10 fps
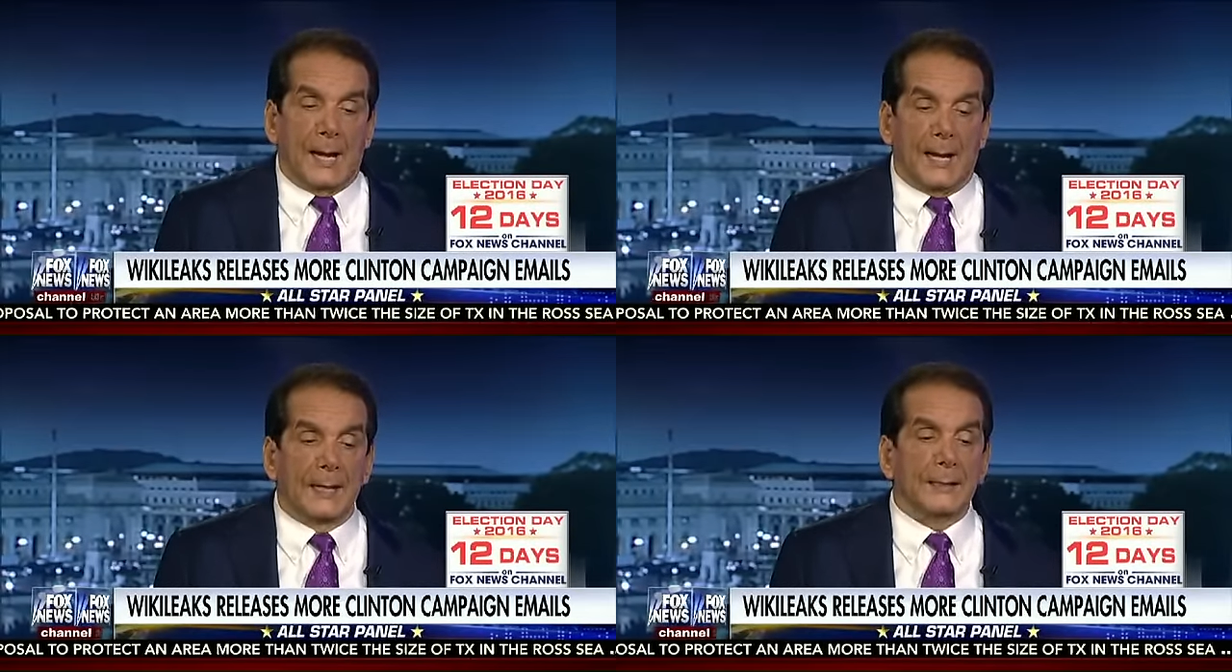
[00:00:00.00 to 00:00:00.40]

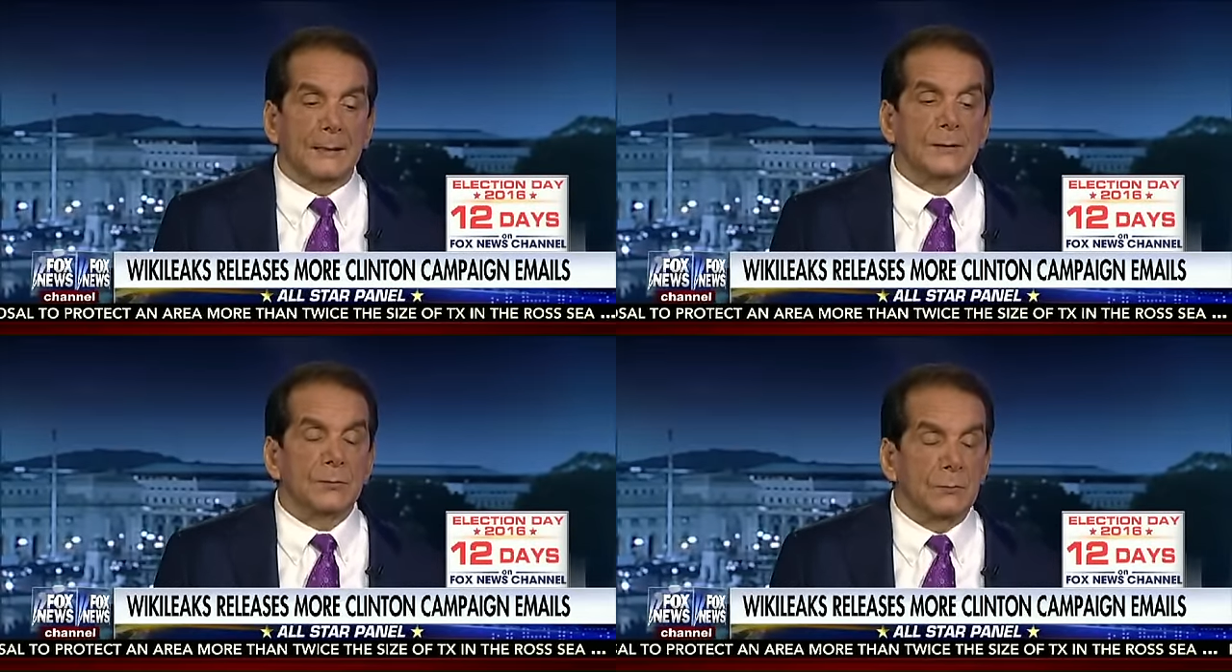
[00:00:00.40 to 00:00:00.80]
and it
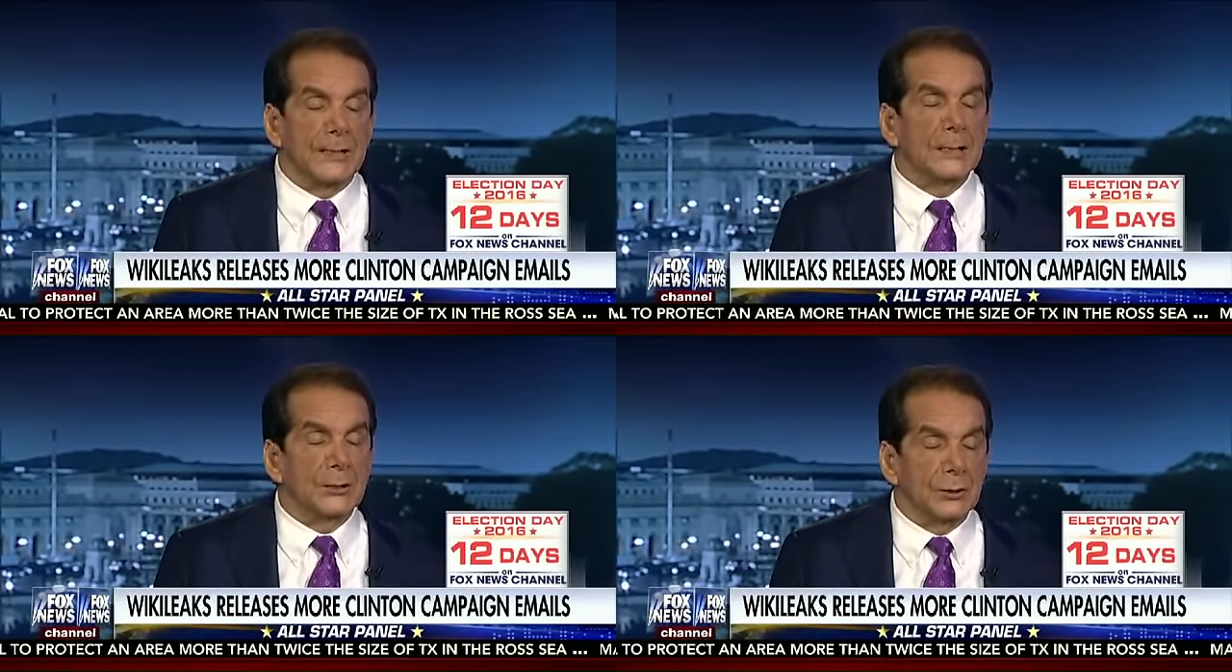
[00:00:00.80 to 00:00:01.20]
is
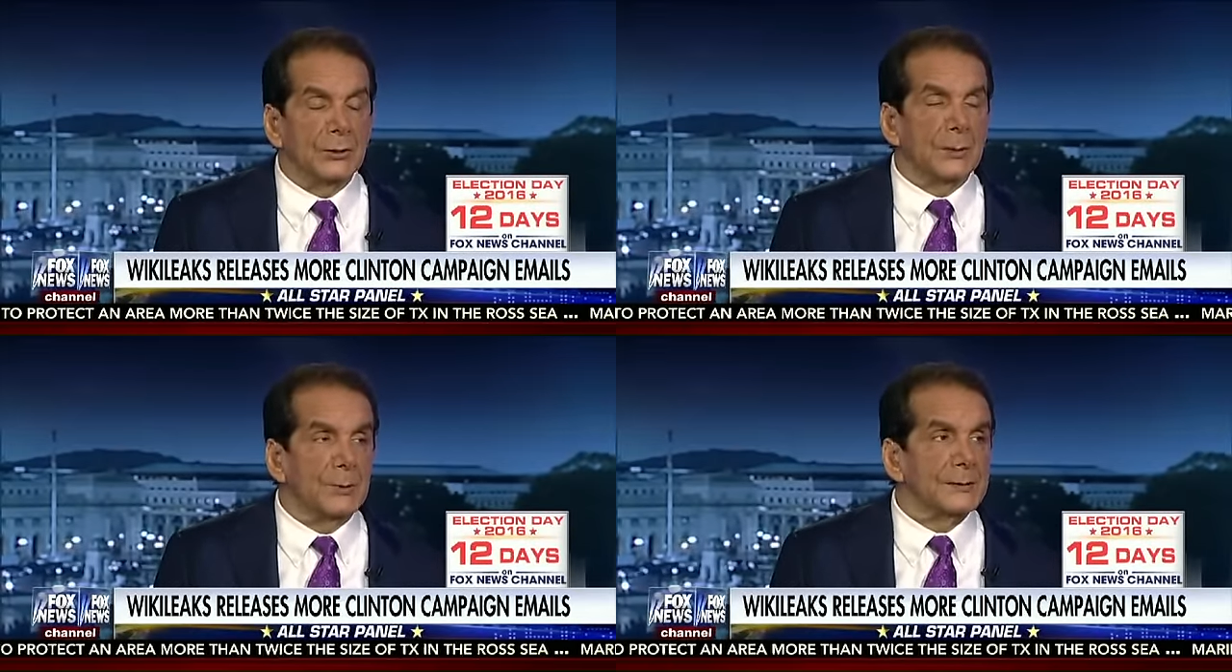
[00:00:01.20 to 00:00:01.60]
really
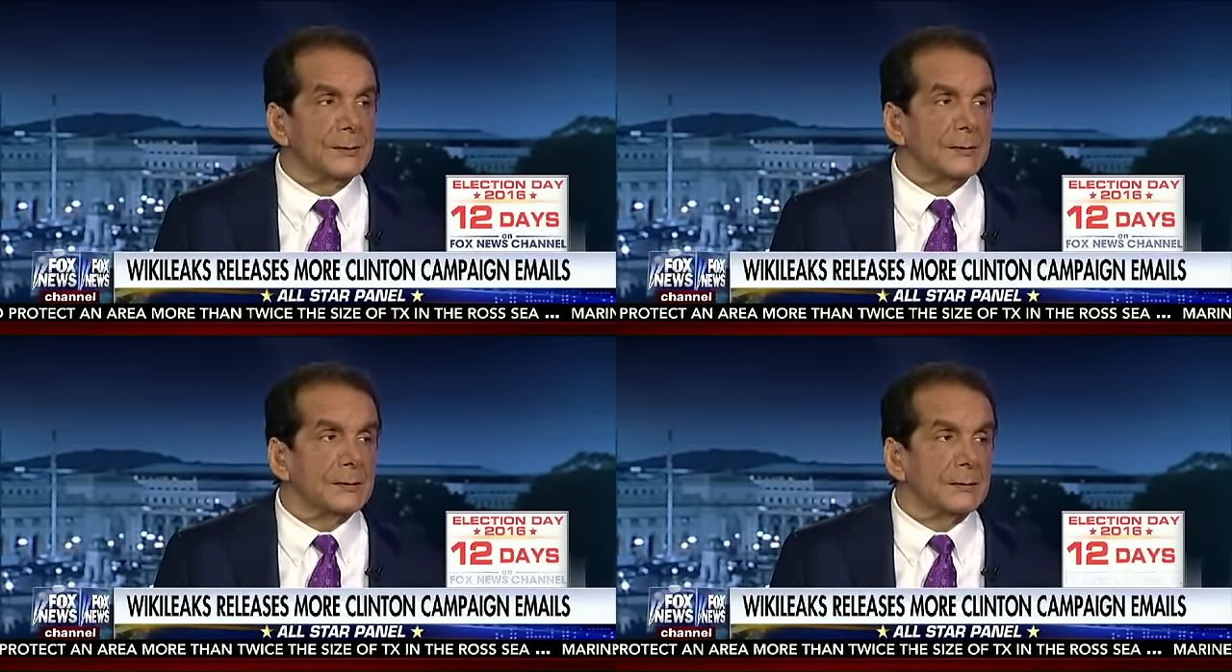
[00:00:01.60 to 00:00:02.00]
dirty business.